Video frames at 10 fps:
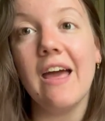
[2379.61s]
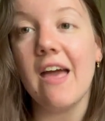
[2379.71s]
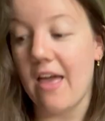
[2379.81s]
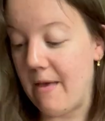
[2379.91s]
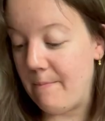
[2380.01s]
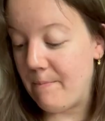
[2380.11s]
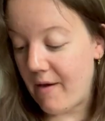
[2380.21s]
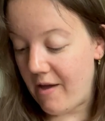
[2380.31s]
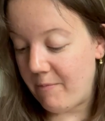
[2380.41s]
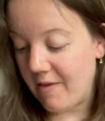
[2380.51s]
But
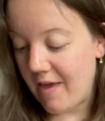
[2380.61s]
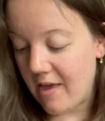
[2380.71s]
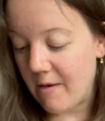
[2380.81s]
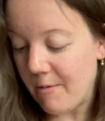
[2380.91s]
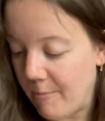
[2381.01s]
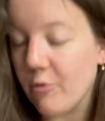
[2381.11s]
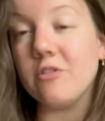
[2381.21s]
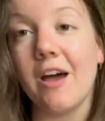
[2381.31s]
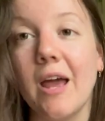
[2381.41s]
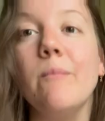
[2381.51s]
I've been taking a bit more
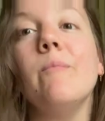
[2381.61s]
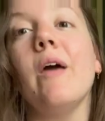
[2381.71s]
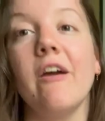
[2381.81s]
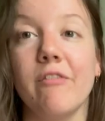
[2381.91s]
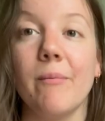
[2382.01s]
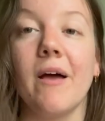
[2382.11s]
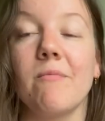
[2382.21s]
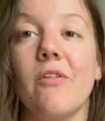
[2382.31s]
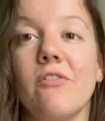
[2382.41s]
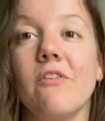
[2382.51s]
time over the past
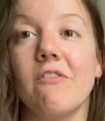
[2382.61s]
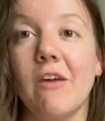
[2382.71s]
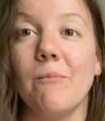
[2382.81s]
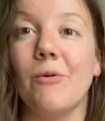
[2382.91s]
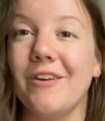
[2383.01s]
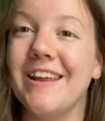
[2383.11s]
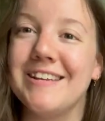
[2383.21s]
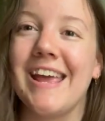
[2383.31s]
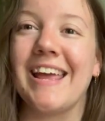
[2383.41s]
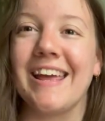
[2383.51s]
month to do more
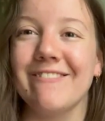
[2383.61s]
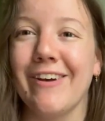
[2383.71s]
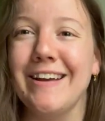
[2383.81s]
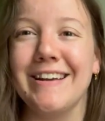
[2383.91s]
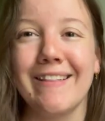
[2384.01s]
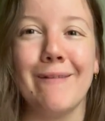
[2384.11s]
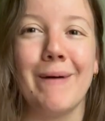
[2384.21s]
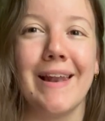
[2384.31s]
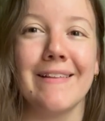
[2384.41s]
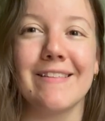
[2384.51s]
knitting, and finding that
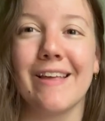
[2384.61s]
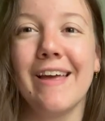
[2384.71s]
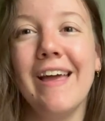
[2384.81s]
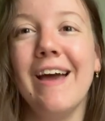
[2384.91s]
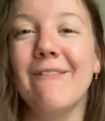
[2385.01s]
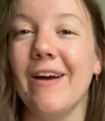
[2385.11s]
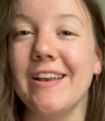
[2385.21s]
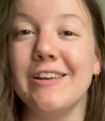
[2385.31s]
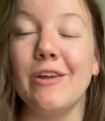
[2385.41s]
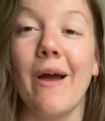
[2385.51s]
balance
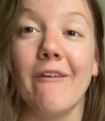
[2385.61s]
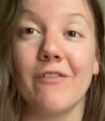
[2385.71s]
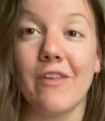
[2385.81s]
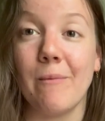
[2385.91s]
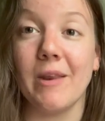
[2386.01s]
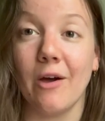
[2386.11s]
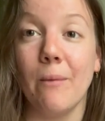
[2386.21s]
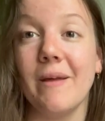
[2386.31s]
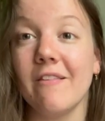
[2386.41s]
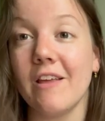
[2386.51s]
when you have so many
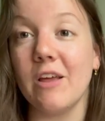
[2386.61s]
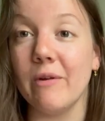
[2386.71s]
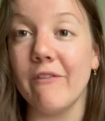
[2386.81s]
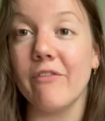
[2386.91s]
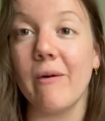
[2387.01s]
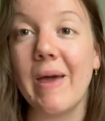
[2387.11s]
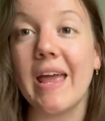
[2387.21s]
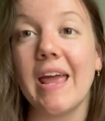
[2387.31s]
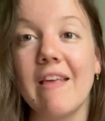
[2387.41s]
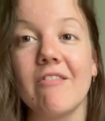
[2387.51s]
hobbies that you love
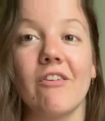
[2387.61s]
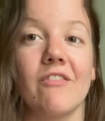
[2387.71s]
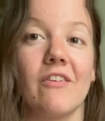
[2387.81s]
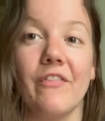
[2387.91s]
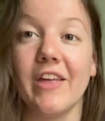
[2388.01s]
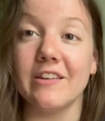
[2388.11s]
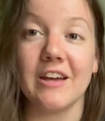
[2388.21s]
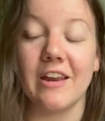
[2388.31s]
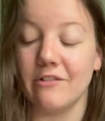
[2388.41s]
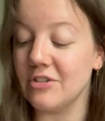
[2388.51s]
doing is just the
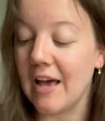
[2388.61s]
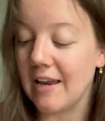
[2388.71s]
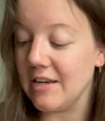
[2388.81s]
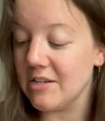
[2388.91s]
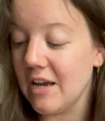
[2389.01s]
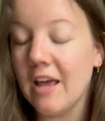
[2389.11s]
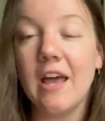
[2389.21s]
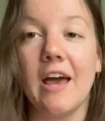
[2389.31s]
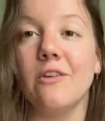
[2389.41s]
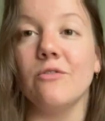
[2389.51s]
eternal challenge,
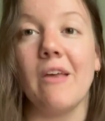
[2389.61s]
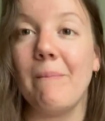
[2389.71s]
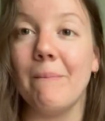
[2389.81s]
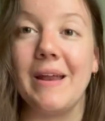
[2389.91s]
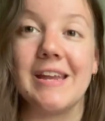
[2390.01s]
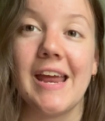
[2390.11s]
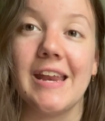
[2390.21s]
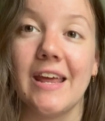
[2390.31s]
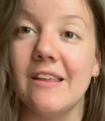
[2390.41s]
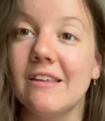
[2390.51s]
and also
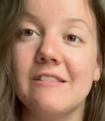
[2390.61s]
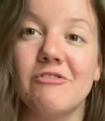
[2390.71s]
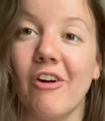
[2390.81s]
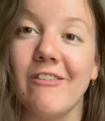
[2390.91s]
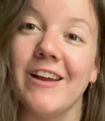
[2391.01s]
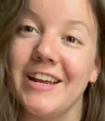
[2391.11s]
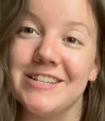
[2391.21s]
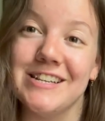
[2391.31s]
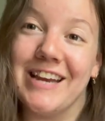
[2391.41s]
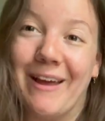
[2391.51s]
maintaining great
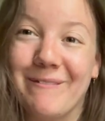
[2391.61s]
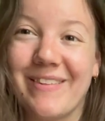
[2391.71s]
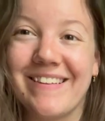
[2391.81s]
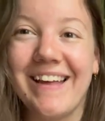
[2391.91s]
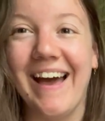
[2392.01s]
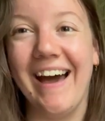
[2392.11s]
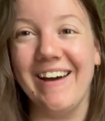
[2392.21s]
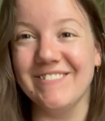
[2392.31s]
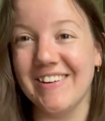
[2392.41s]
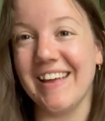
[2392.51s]
relationships
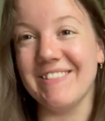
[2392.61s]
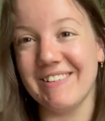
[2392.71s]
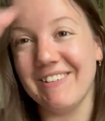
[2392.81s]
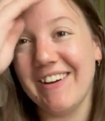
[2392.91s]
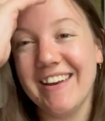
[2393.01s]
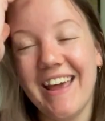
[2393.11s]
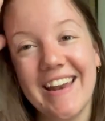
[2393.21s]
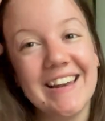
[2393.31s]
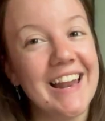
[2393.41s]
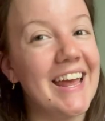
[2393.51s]
with everyone,
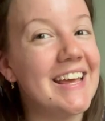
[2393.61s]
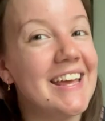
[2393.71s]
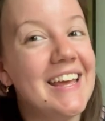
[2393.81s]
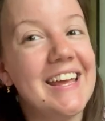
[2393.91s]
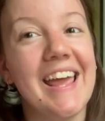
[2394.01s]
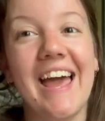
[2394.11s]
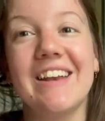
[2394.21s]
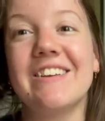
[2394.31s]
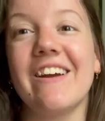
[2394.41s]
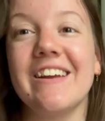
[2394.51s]
and like, yeah,
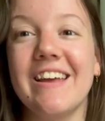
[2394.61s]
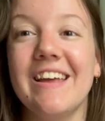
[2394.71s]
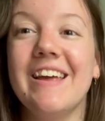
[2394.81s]
trying to